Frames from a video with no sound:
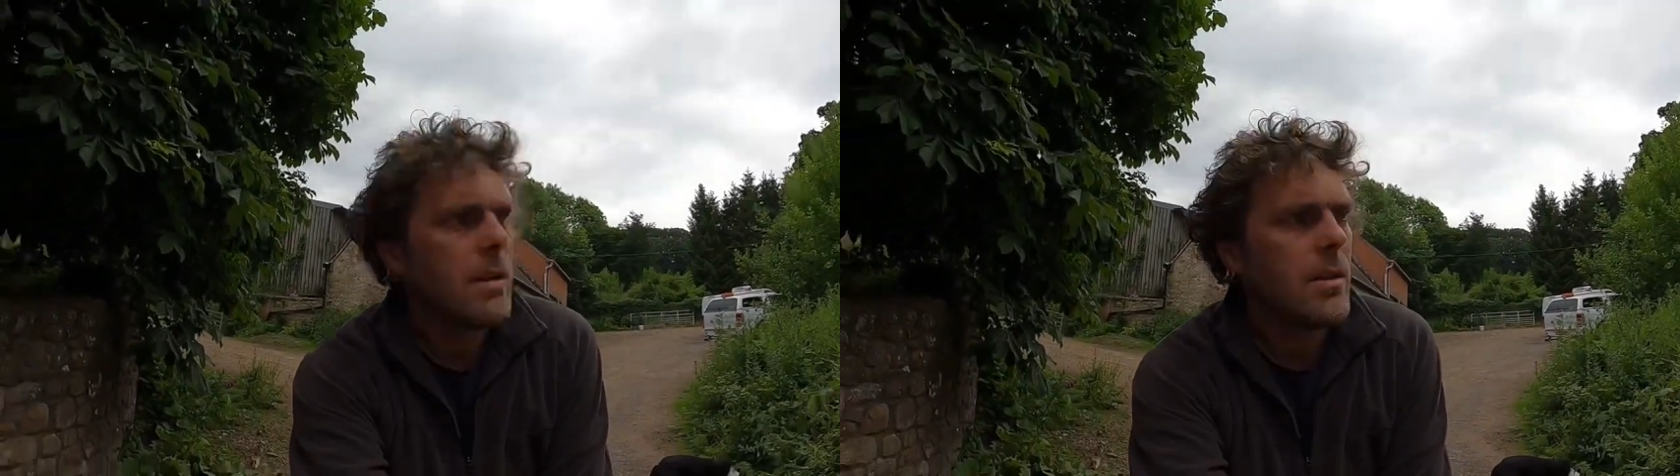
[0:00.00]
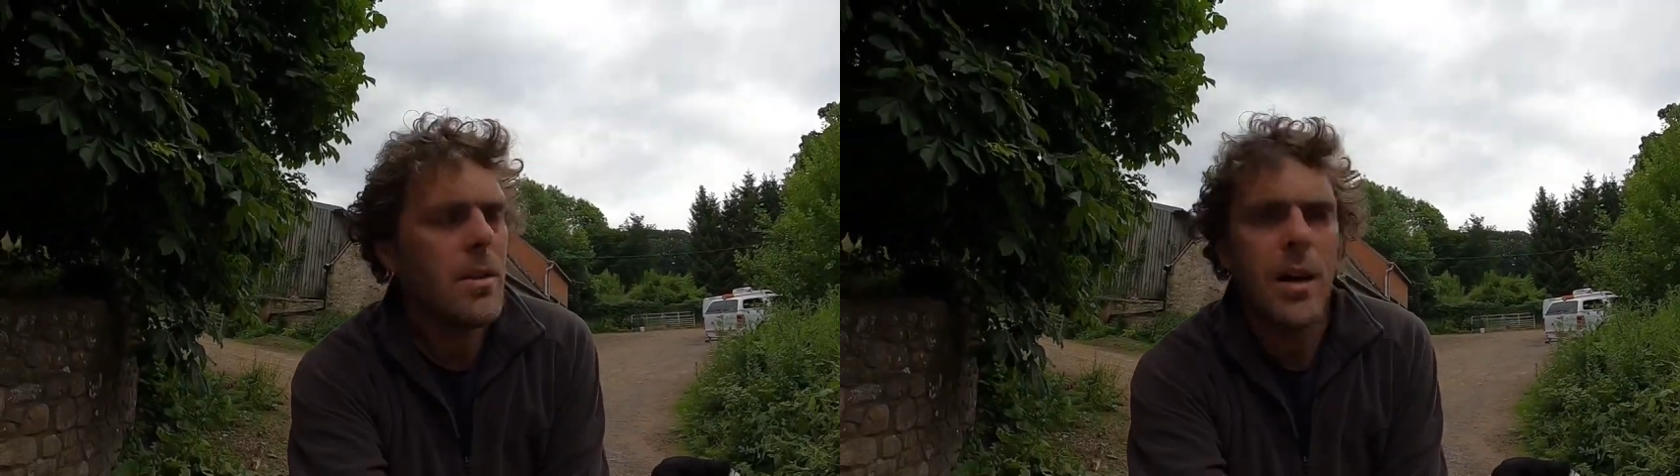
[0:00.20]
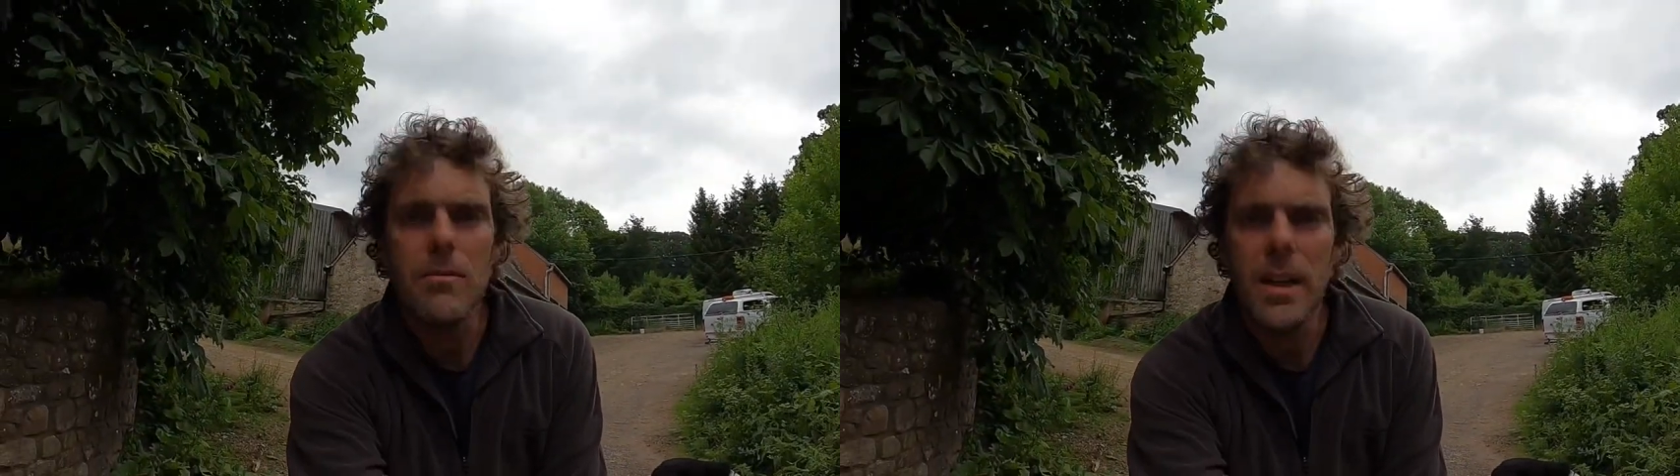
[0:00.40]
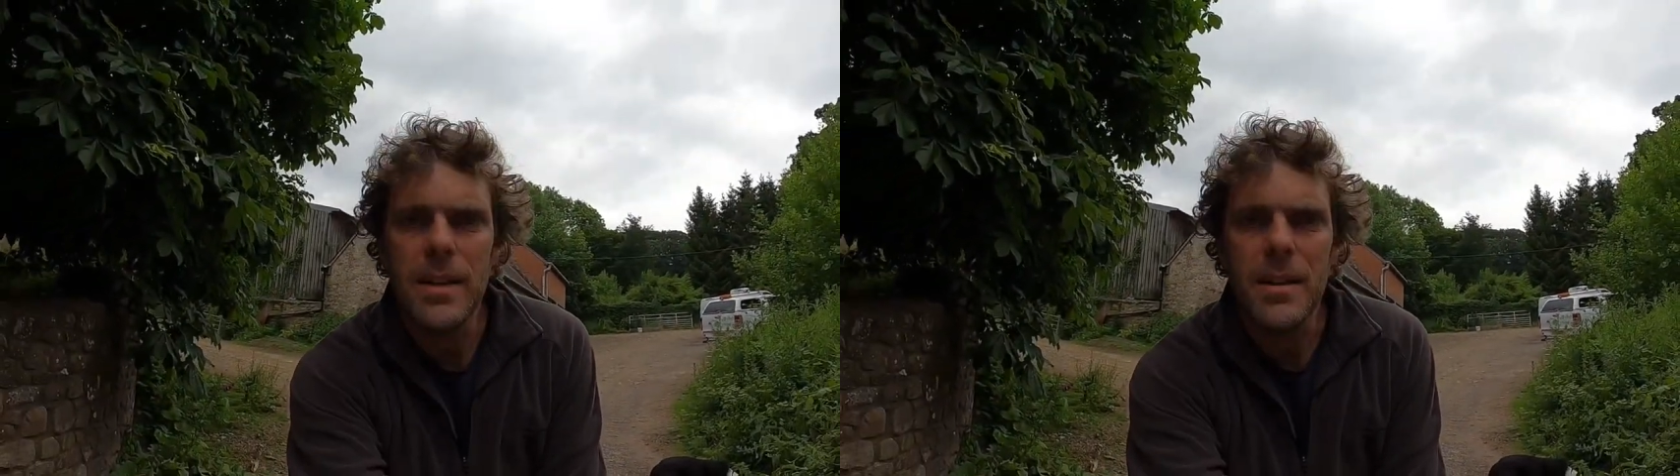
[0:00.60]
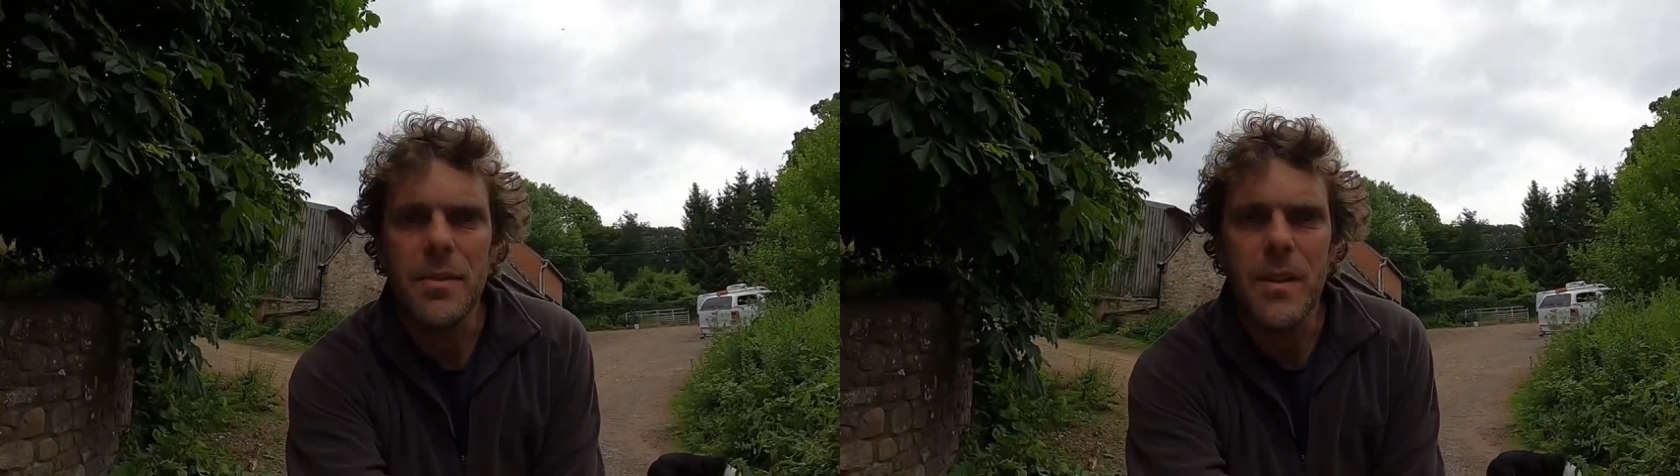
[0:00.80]
really
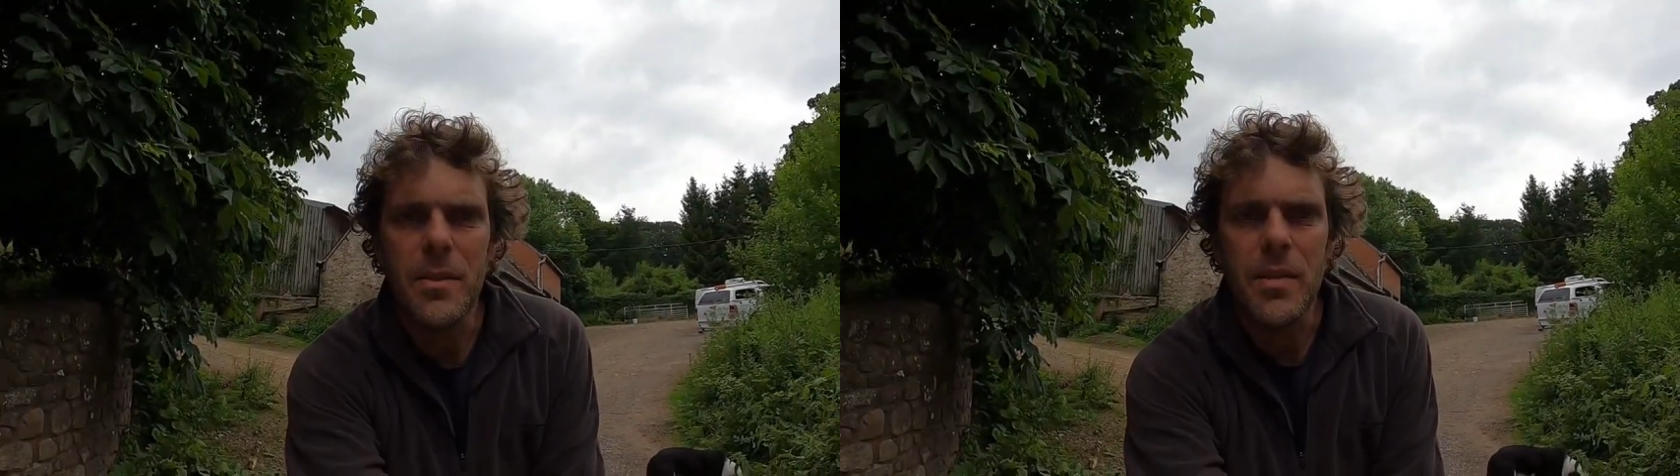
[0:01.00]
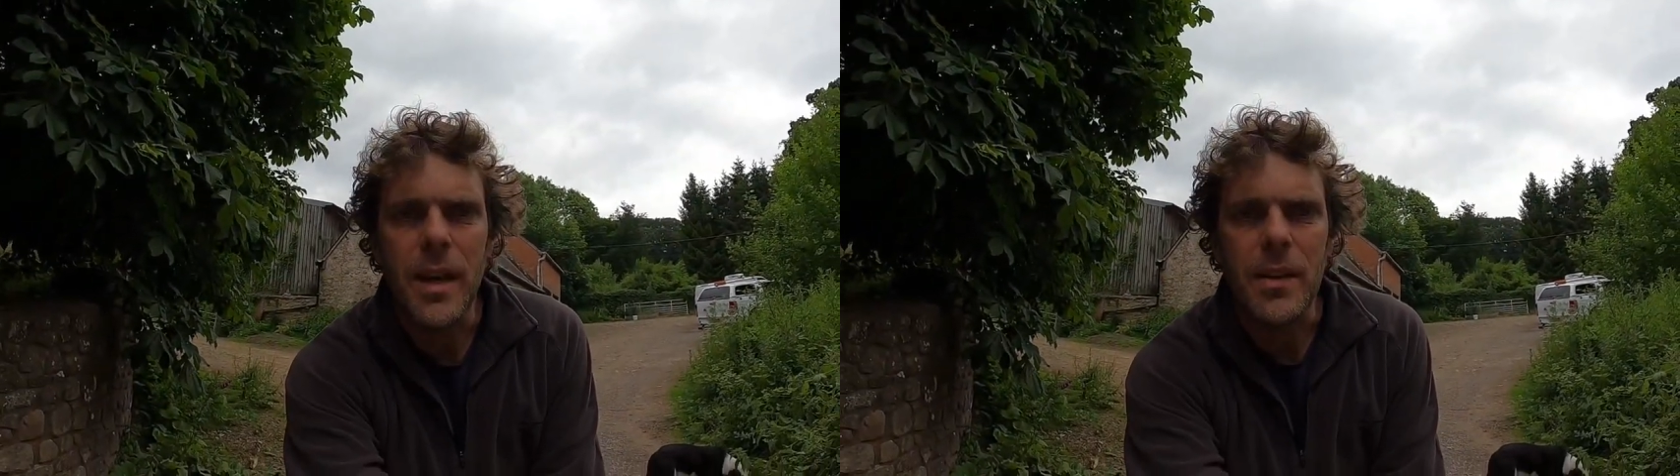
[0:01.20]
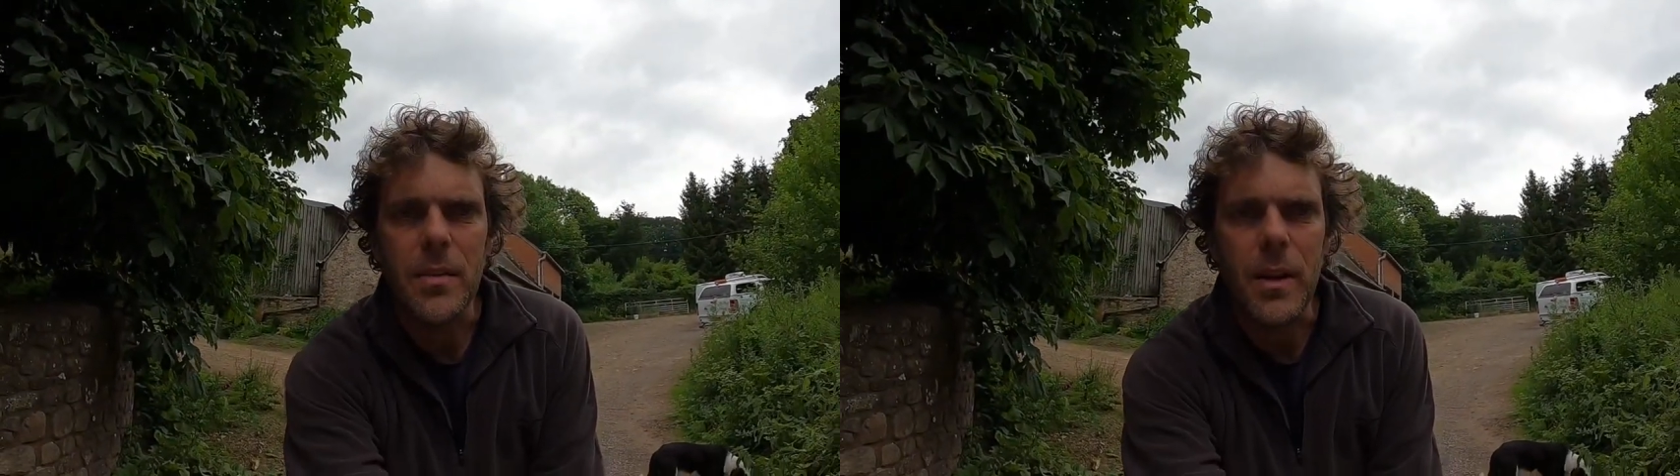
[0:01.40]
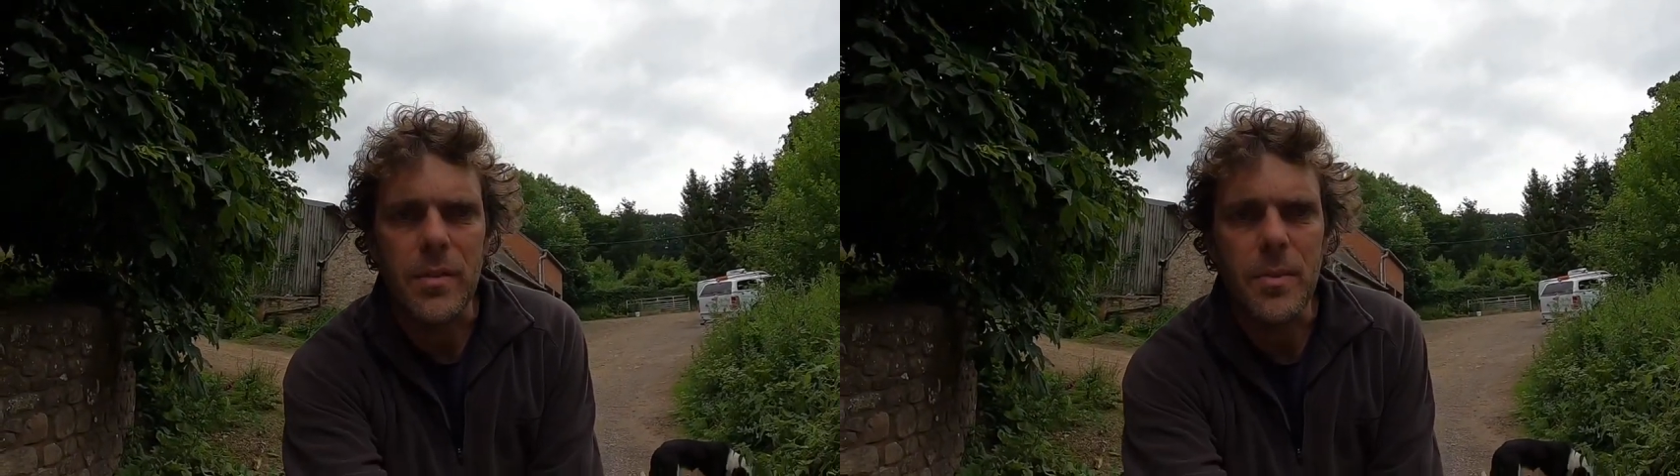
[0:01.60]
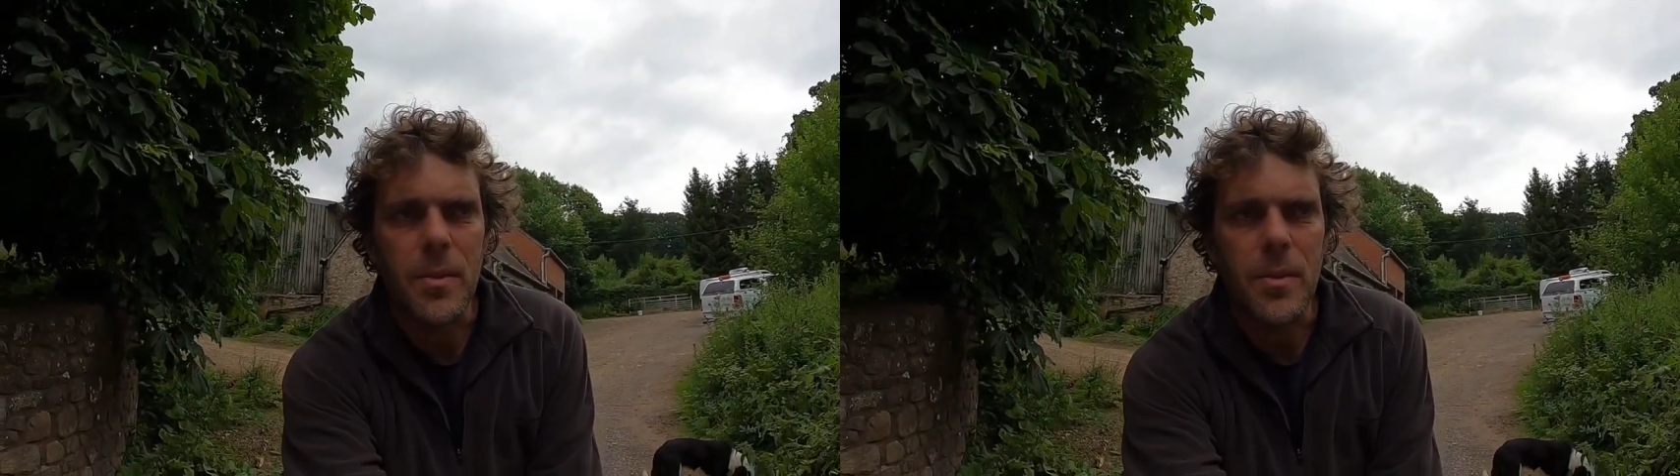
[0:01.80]
differentiate yourself from